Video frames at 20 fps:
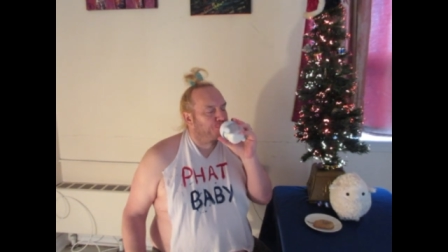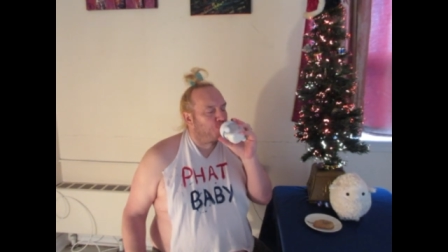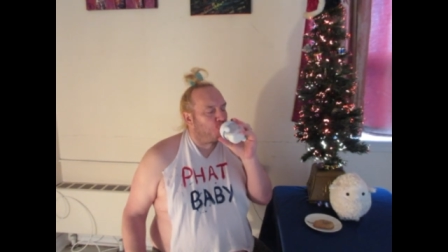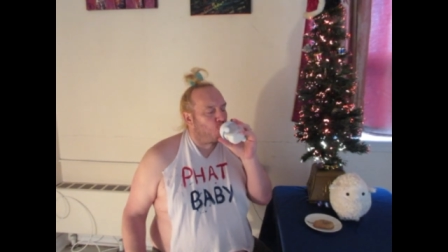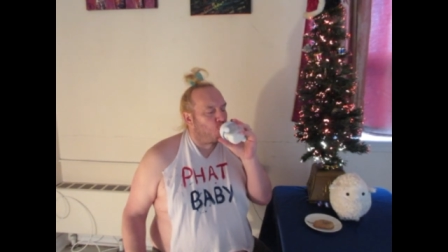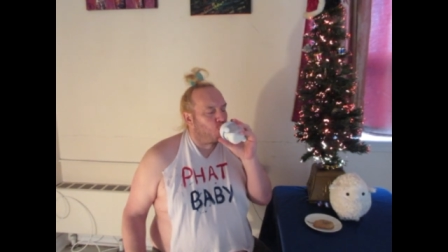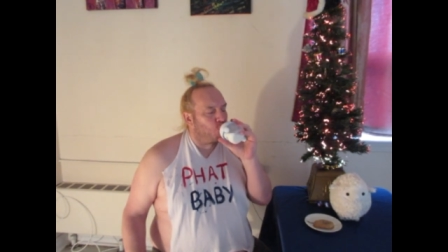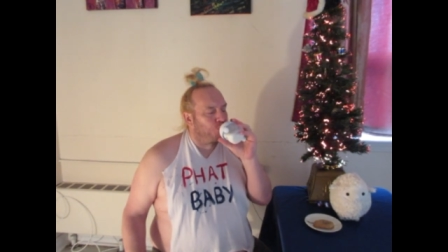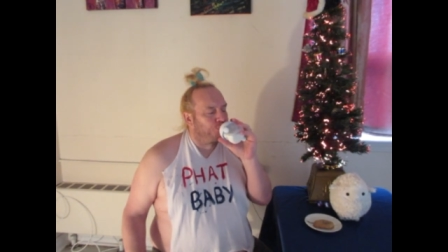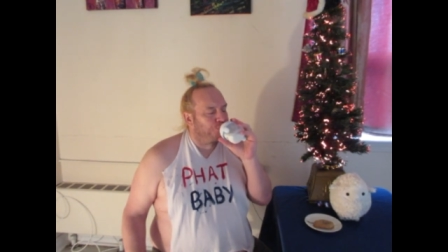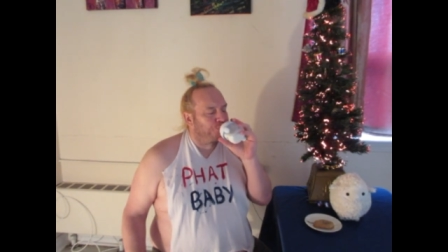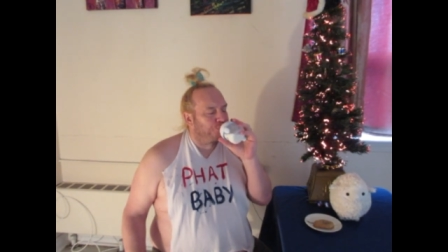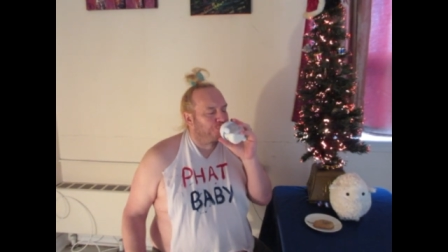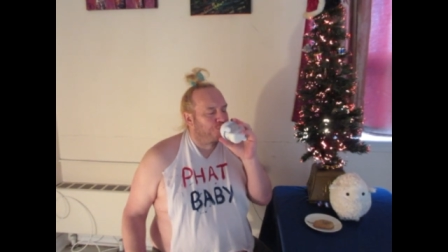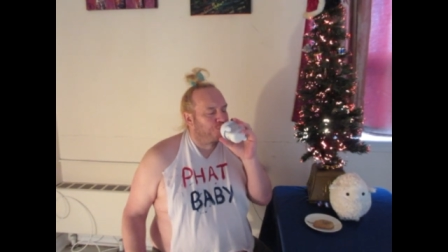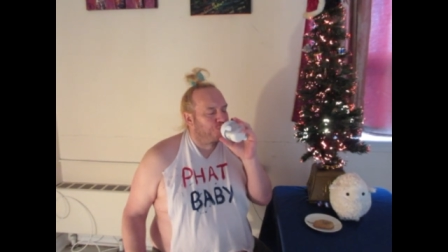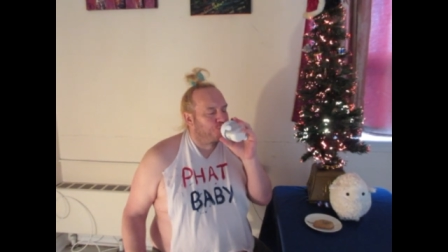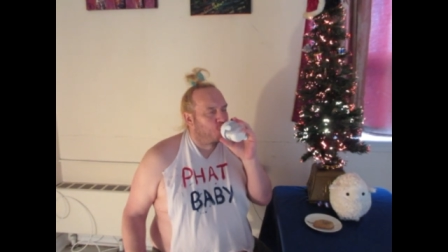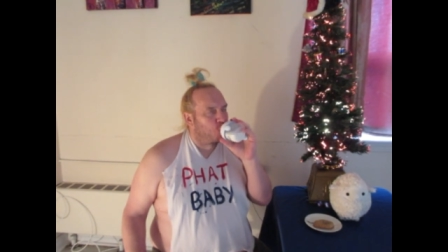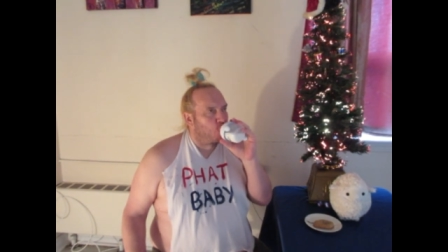Do
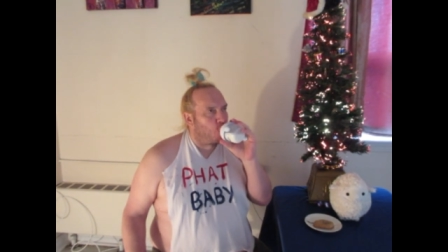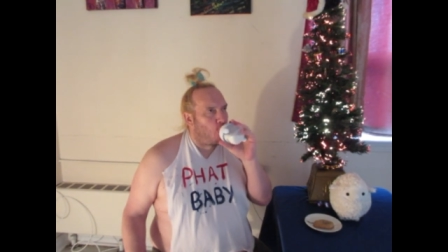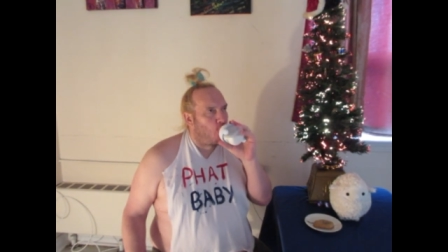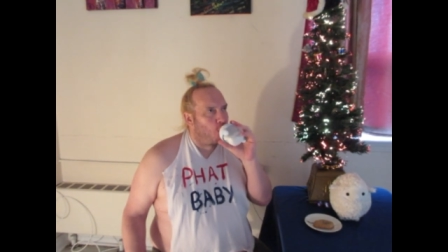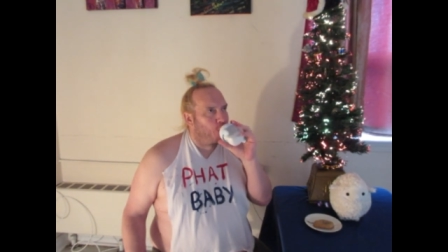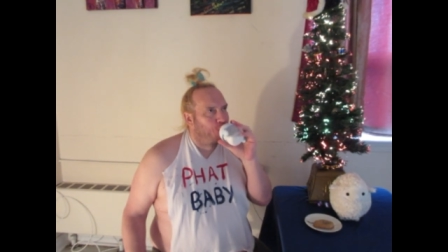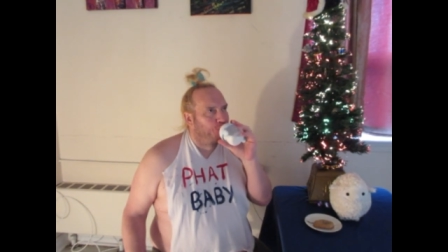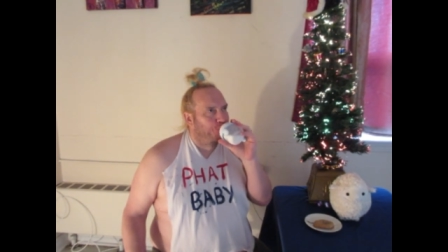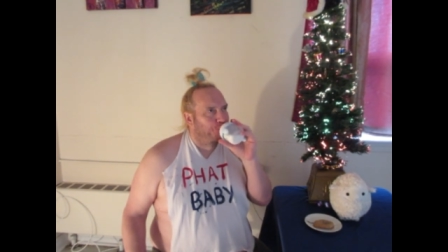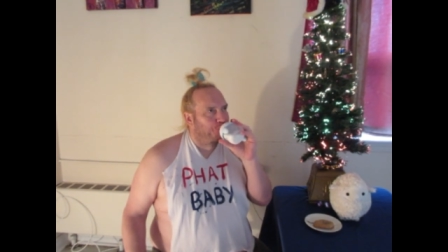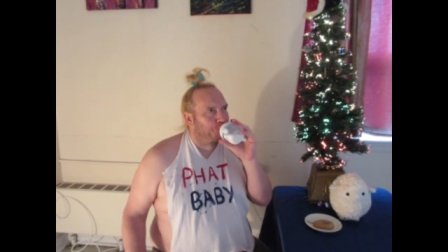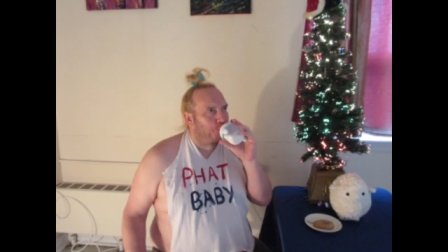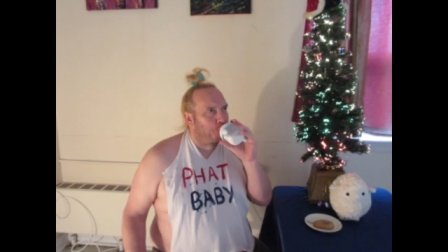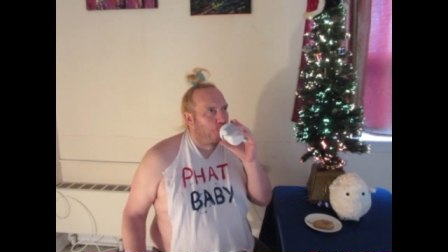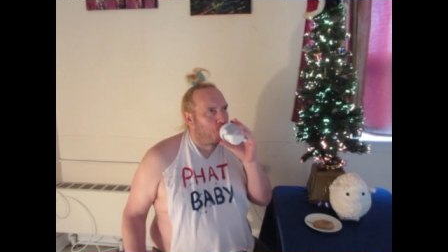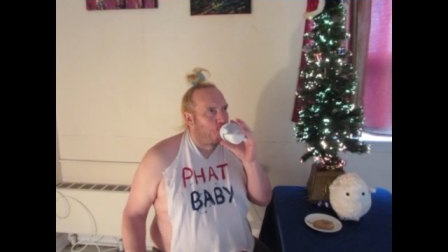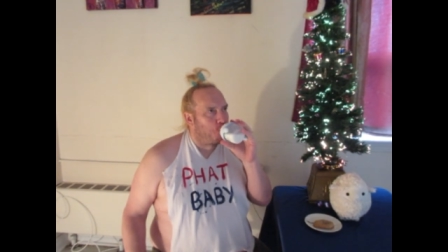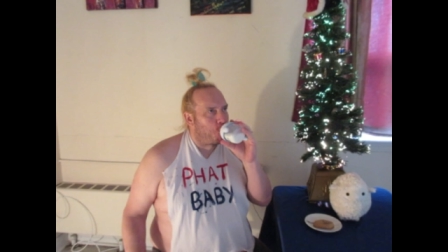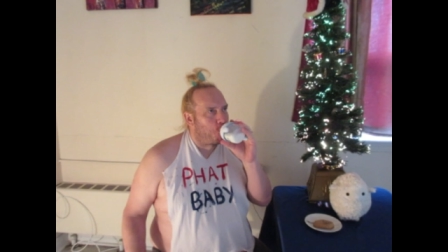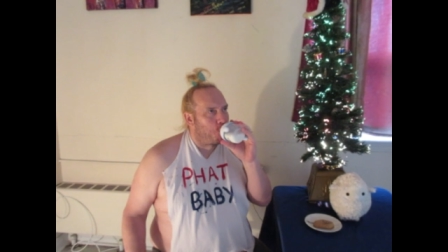you have
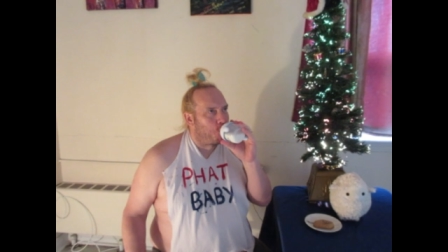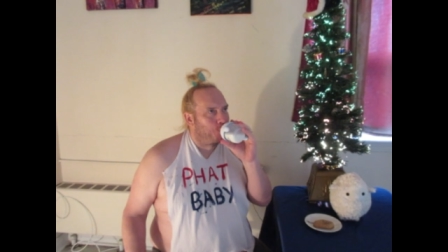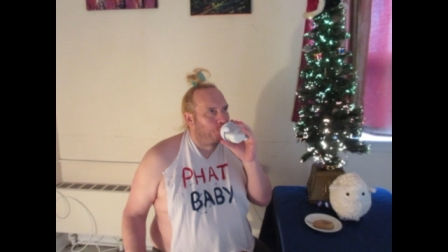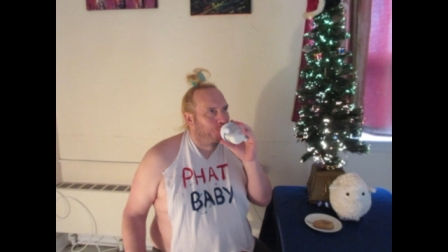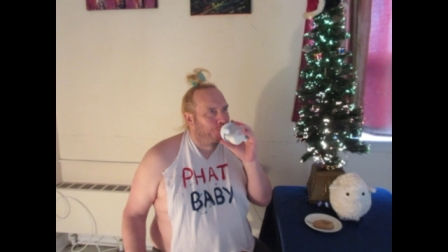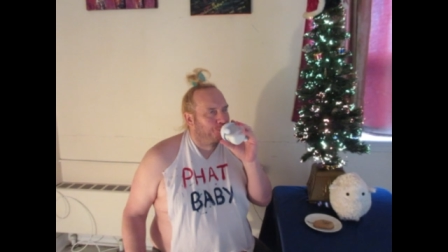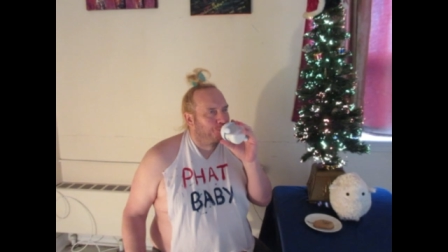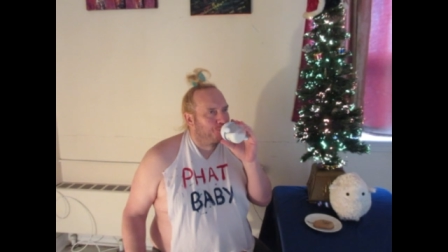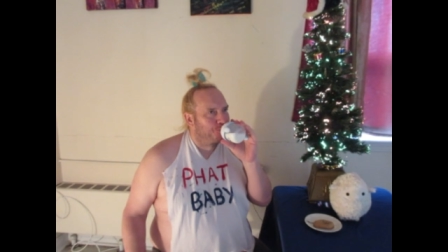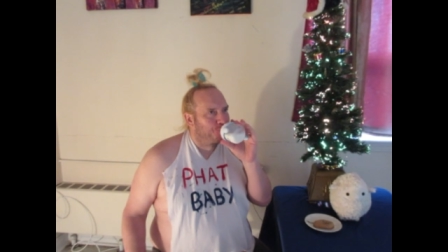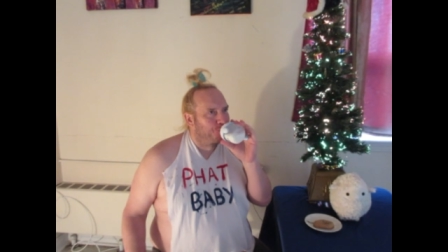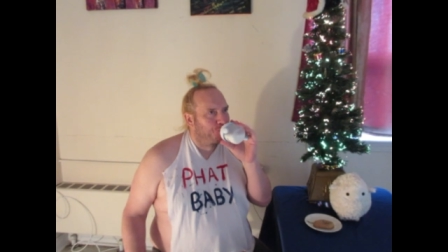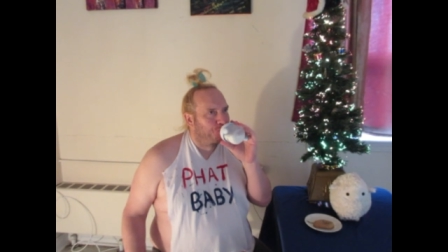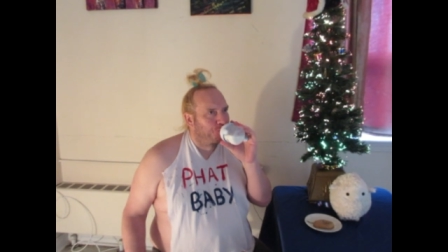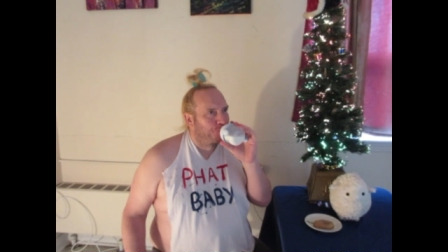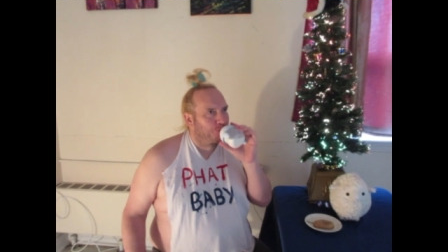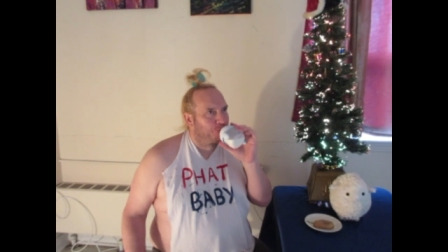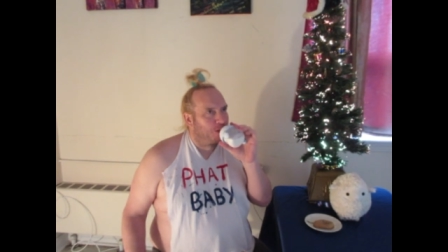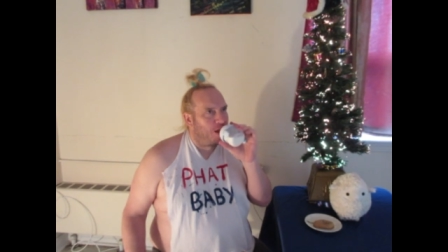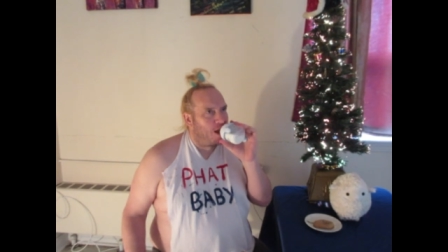enough
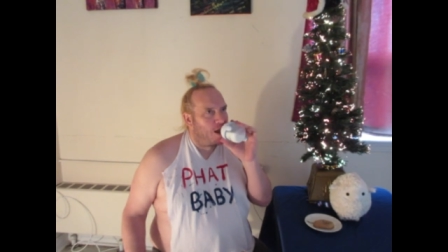toys?